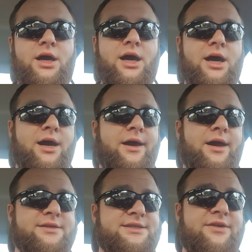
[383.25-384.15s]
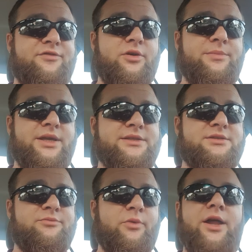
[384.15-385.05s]
uh, aside from
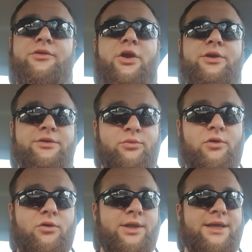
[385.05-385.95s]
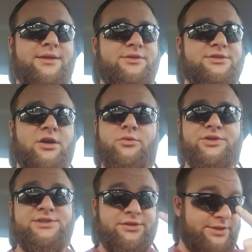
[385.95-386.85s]
his well-noted role in the Star
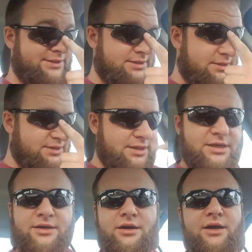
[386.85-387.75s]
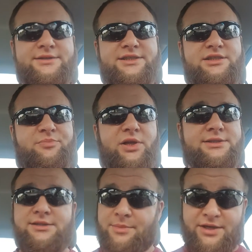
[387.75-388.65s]
Wars series on Disney
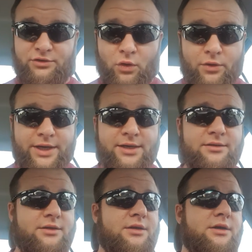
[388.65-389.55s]
Plus, The Mandalorian,